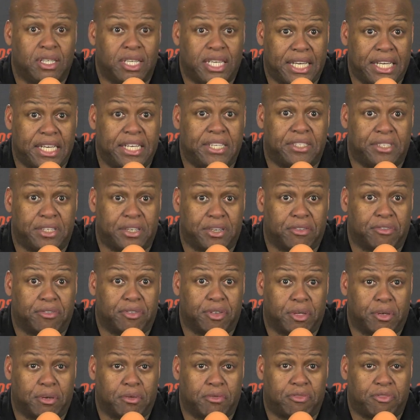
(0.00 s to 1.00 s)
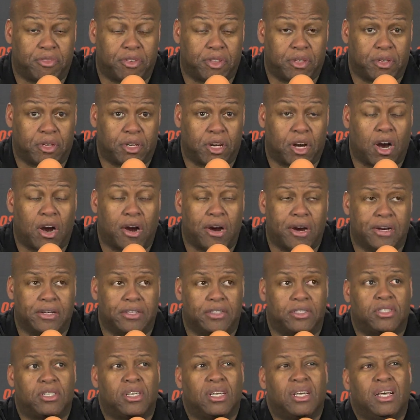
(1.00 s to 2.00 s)
easier for the for the
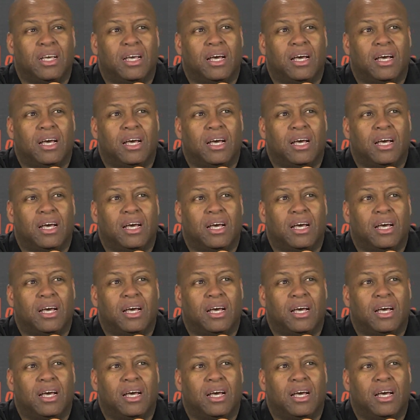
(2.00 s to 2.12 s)
guards.